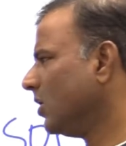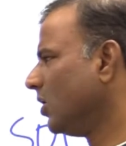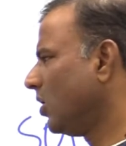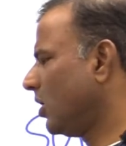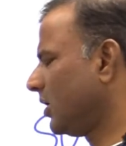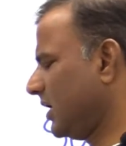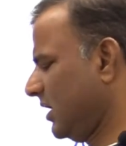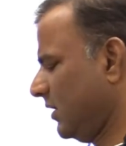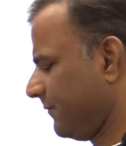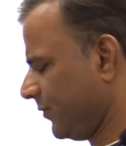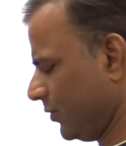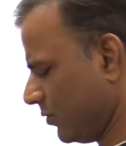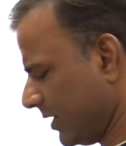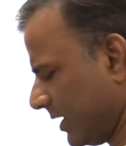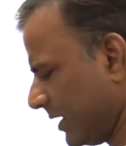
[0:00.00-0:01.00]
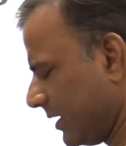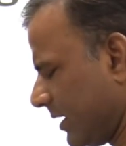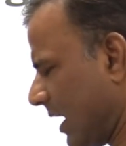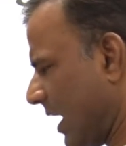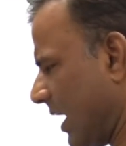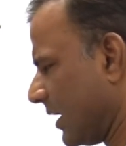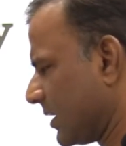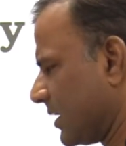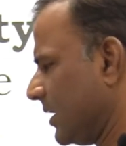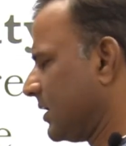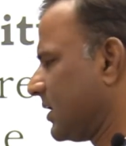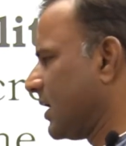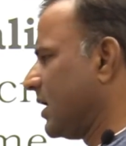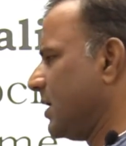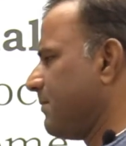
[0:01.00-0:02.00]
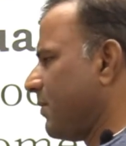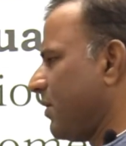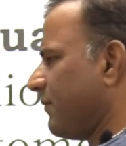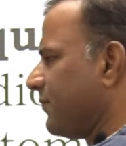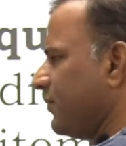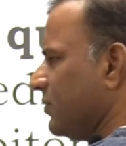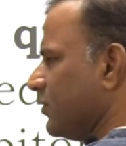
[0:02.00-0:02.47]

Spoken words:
Or if you are an archetype of